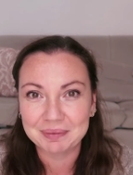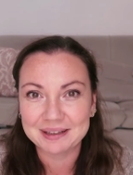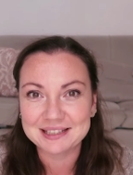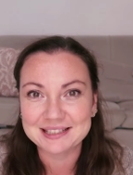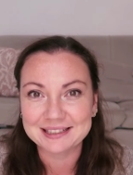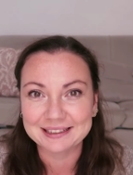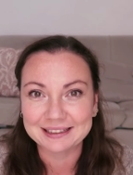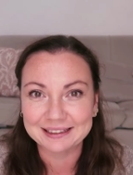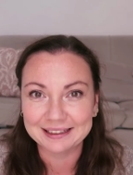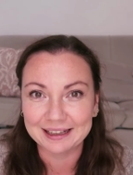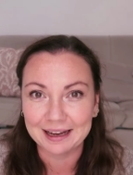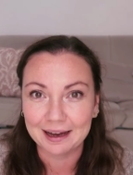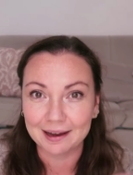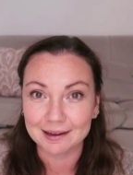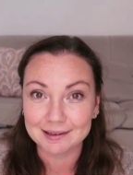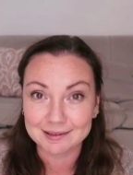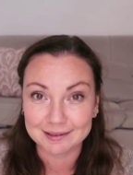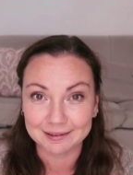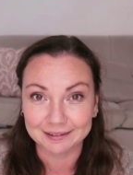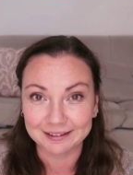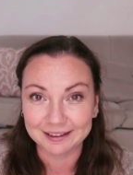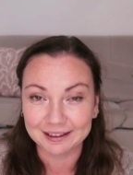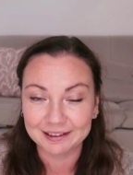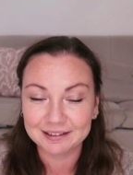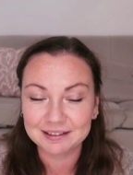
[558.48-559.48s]
basically
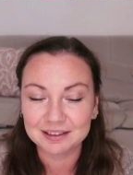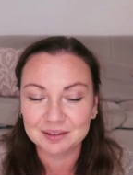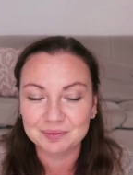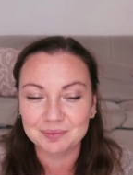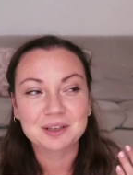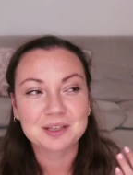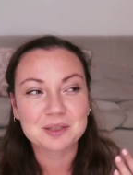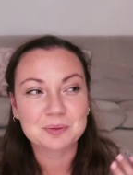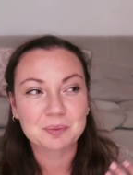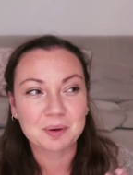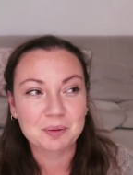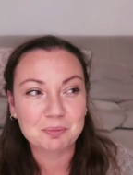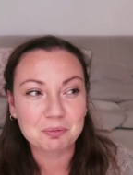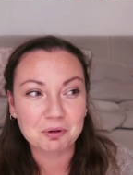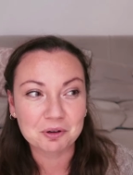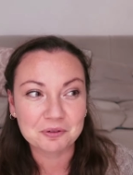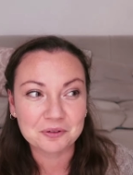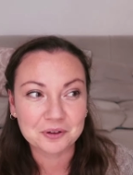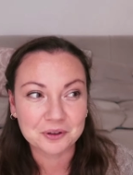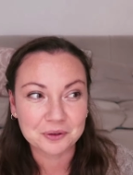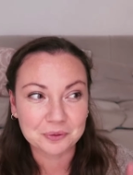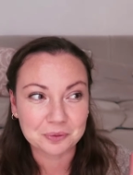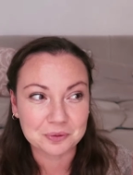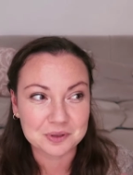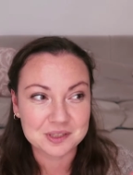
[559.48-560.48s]
isolated, because my
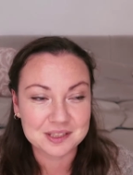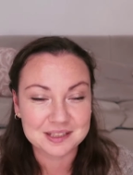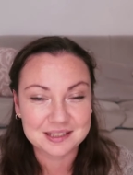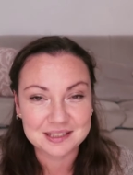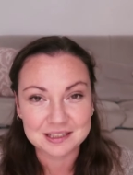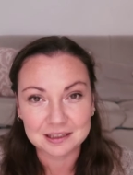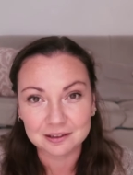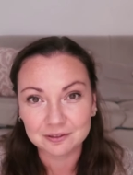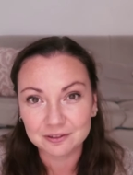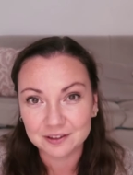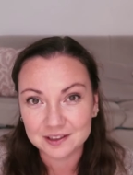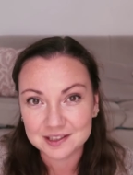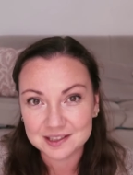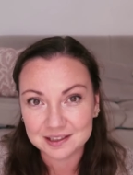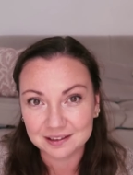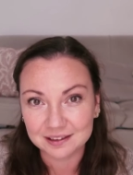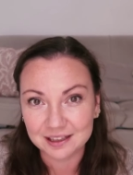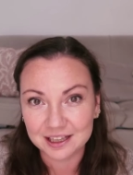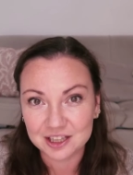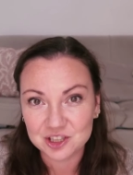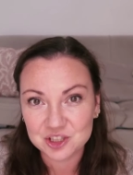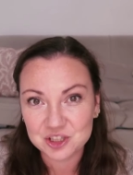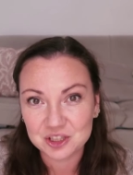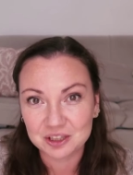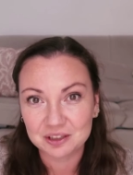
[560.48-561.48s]
boyfriend was in
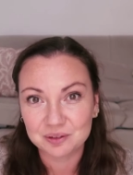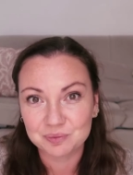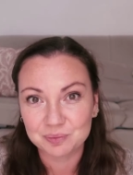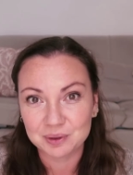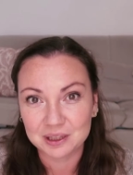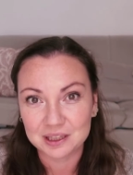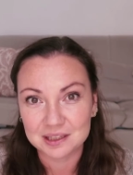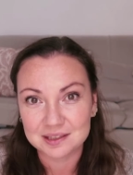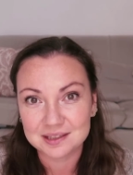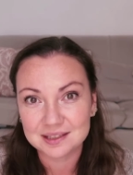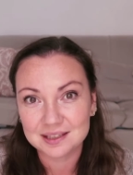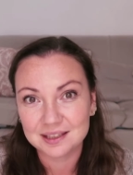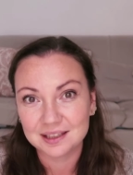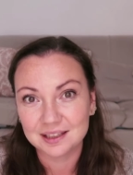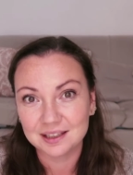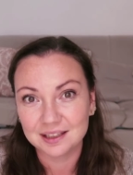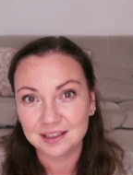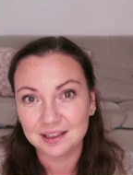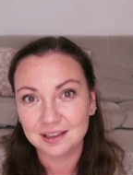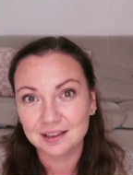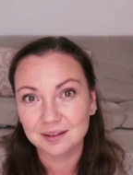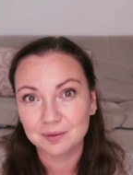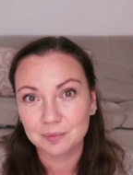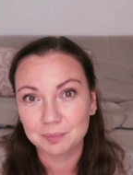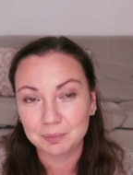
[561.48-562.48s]
self-isolation because
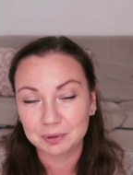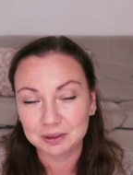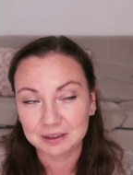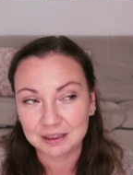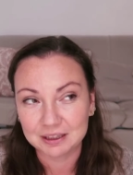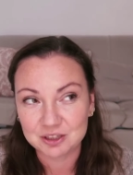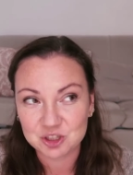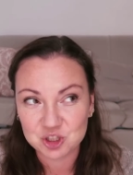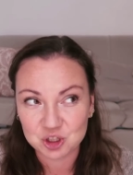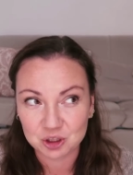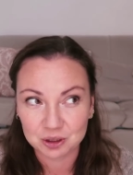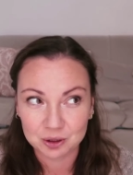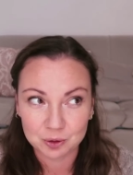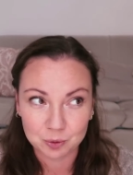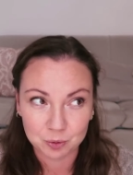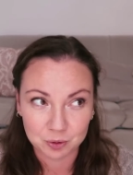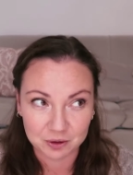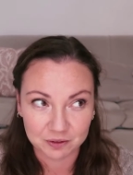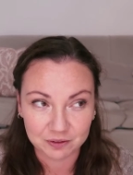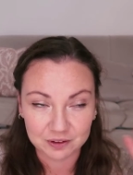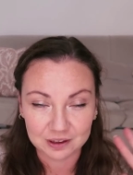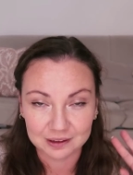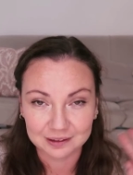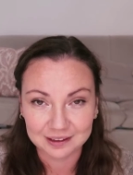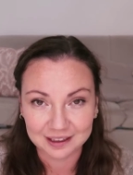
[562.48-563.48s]
he potentially could
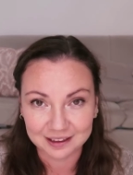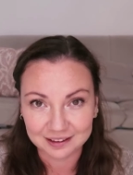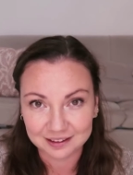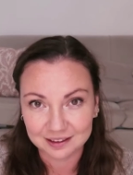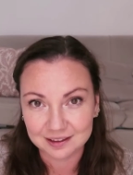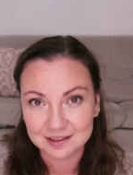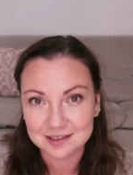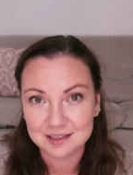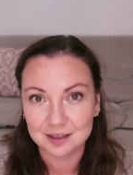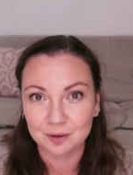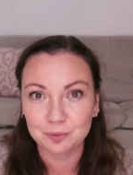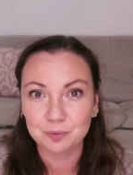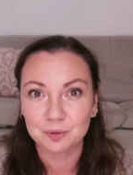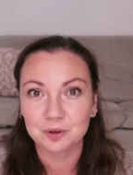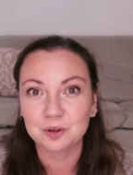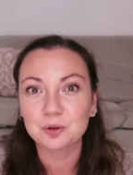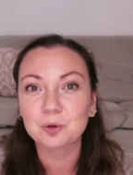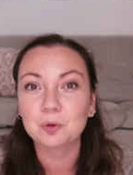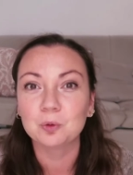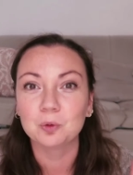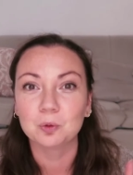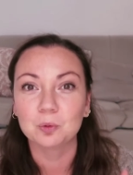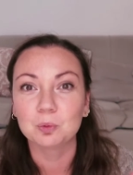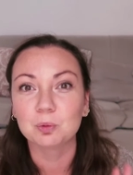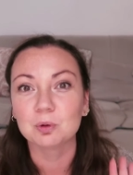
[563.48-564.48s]
have contacted someone
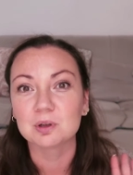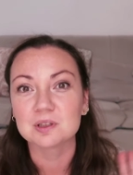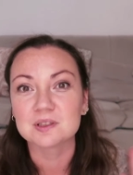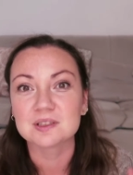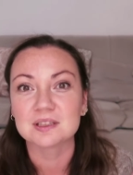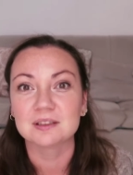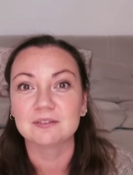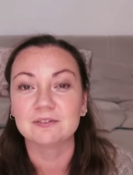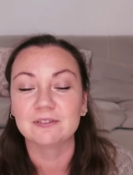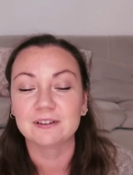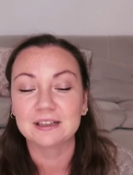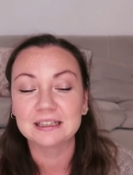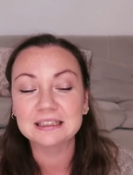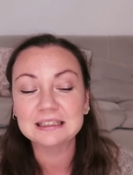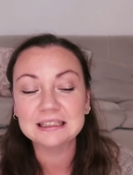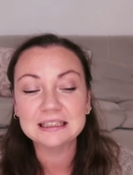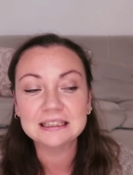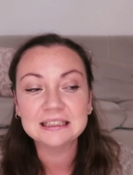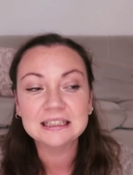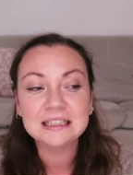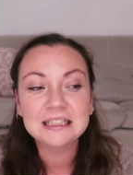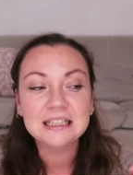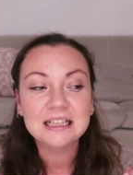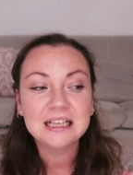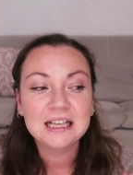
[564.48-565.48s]
who was
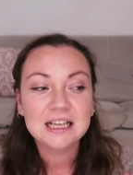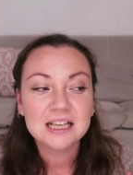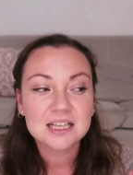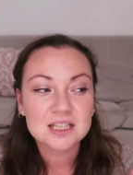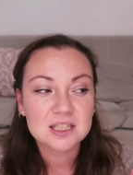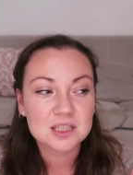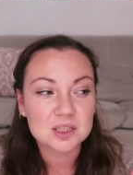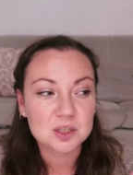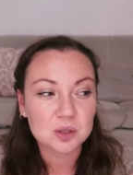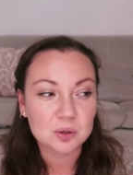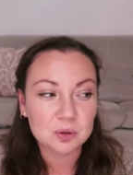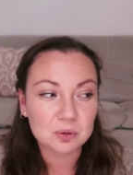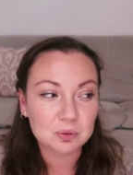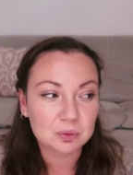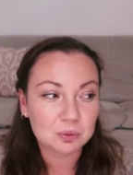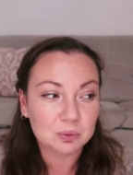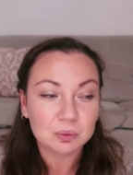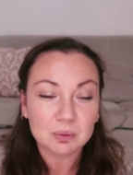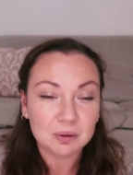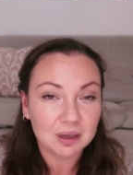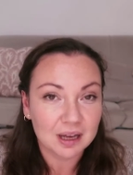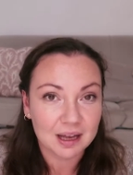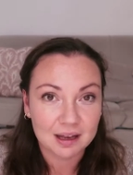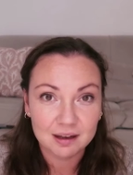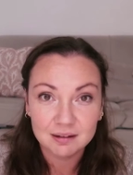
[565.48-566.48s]
infected.
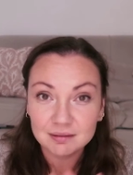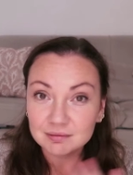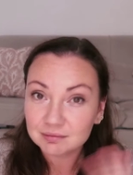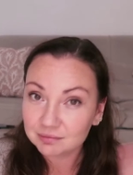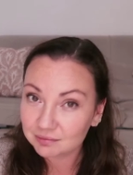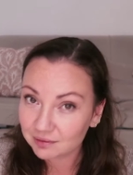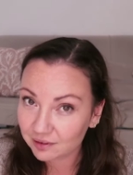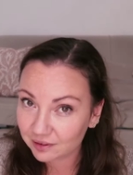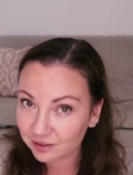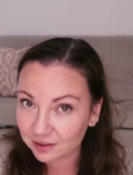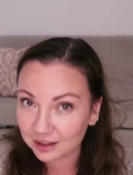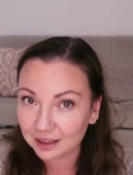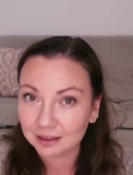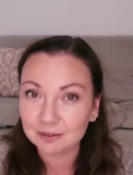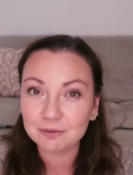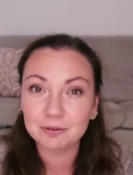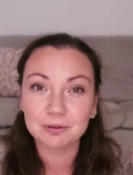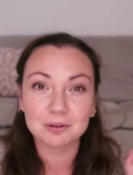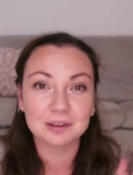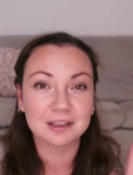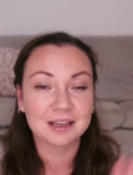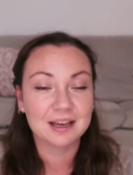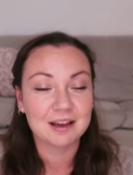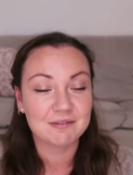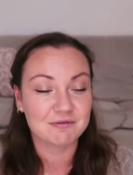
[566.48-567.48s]
So
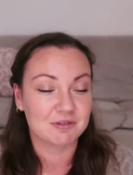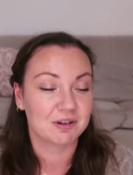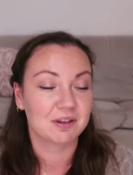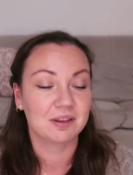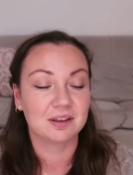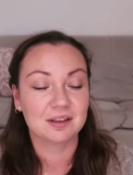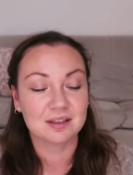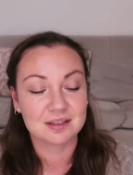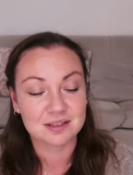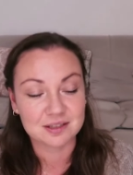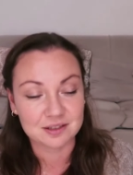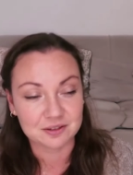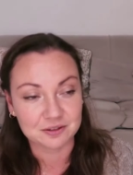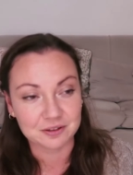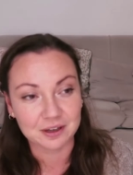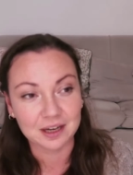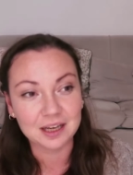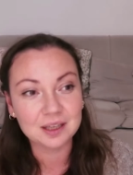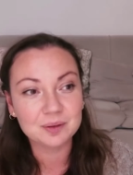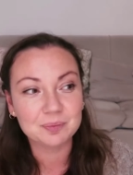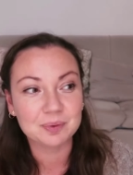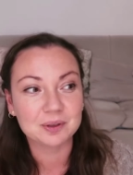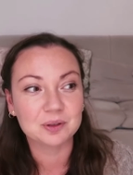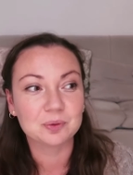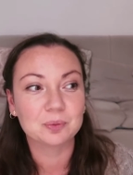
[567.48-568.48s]
thankfully everything is
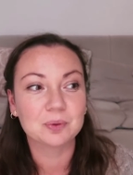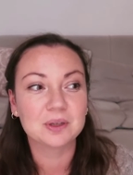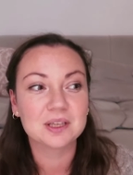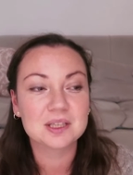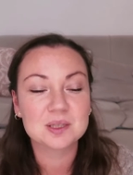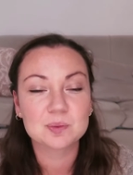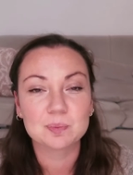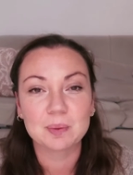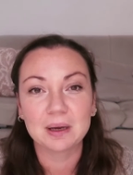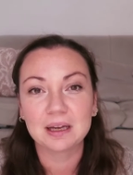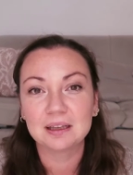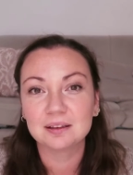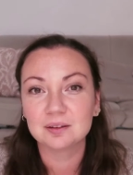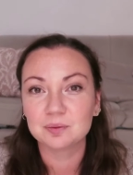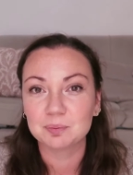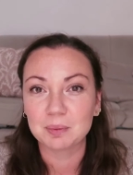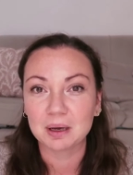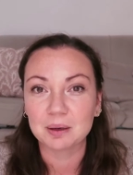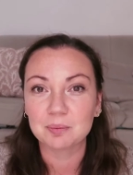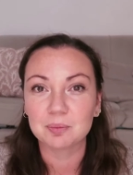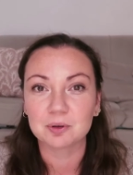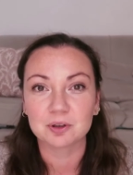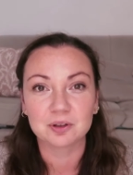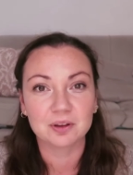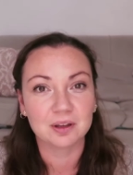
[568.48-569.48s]
great, but we spent
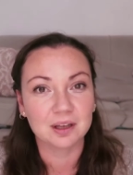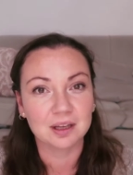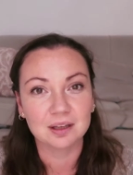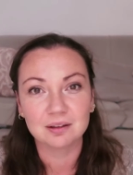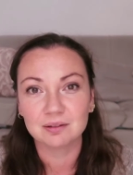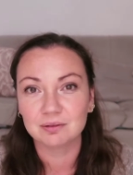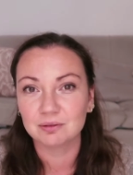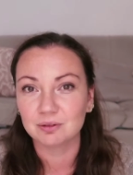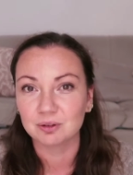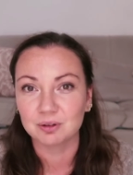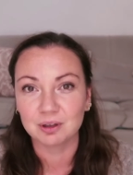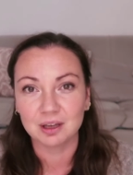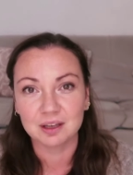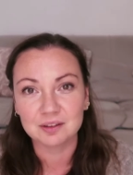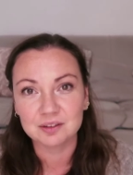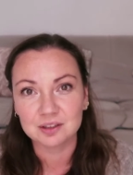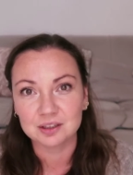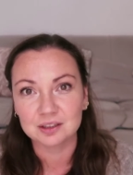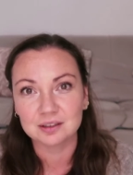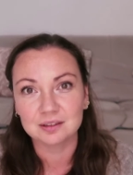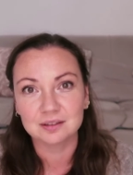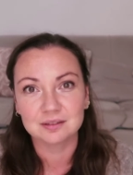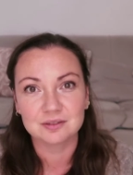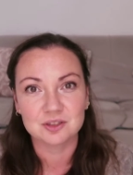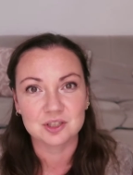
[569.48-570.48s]
my birthday
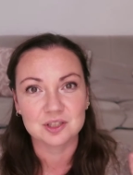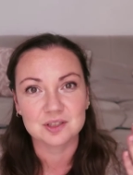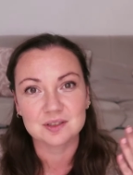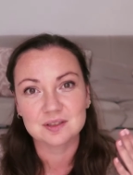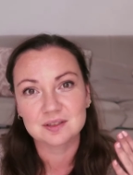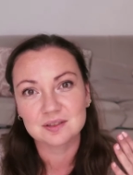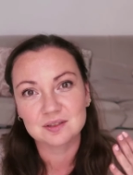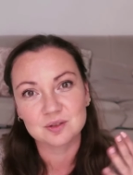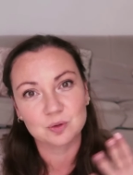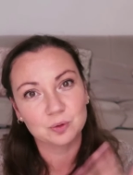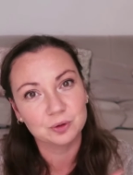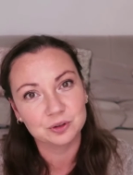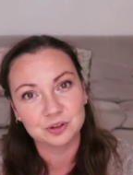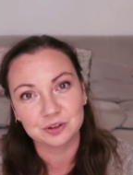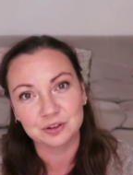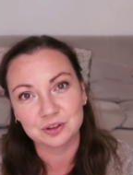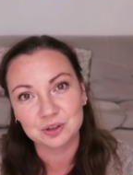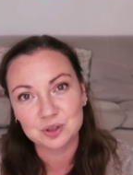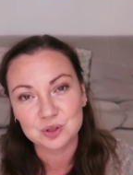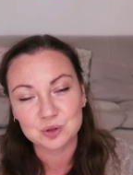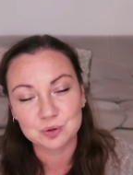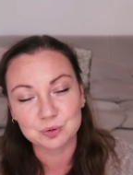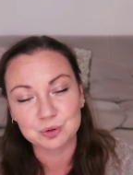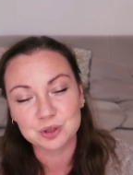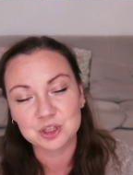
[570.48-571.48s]
together just ordering
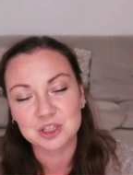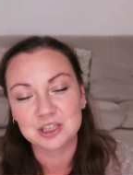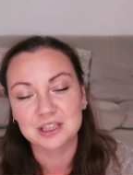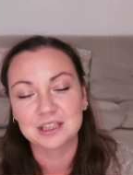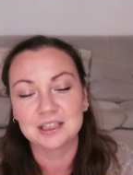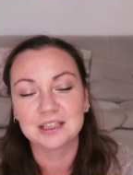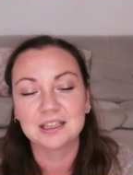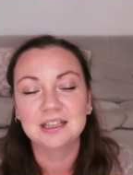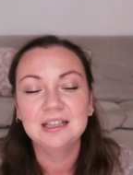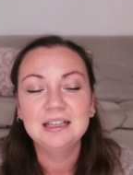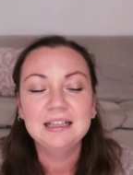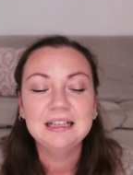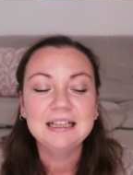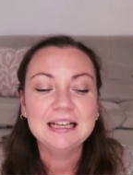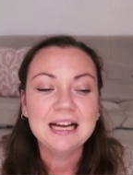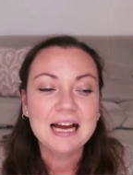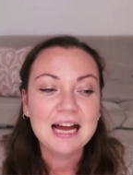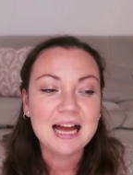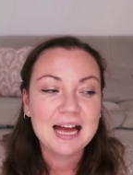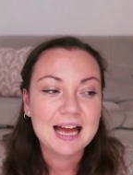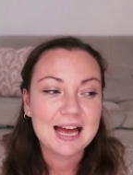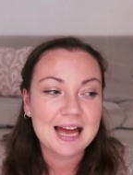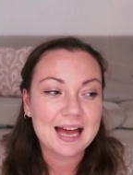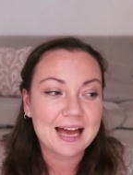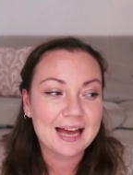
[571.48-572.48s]
sushi.
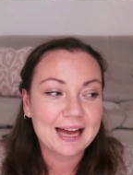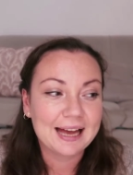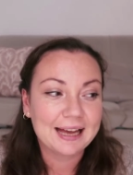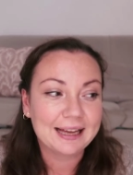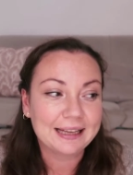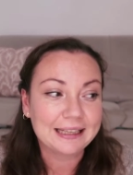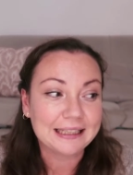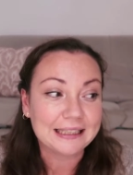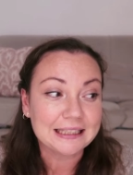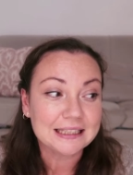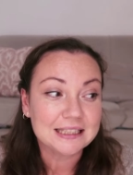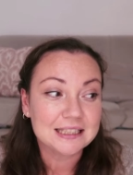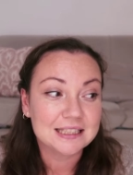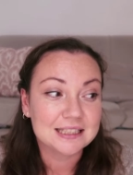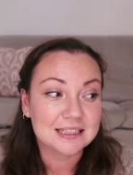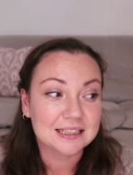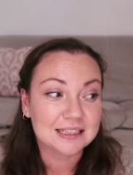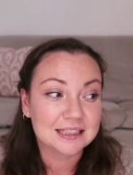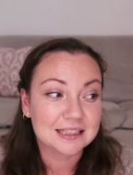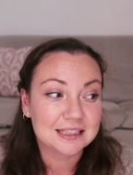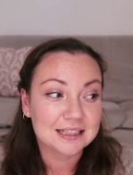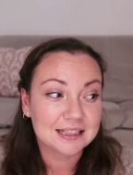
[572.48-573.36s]
And